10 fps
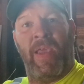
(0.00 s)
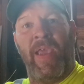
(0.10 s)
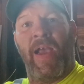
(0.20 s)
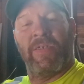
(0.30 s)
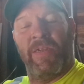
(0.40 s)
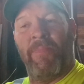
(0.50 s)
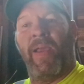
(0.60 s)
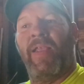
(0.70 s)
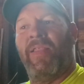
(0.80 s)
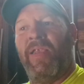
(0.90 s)
He actually
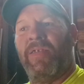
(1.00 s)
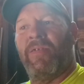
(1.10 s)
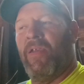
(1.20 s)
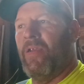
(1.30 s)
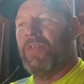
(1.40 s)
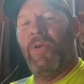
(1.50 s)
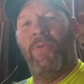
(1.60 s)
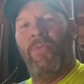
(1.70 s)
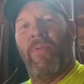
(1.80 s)
made these 2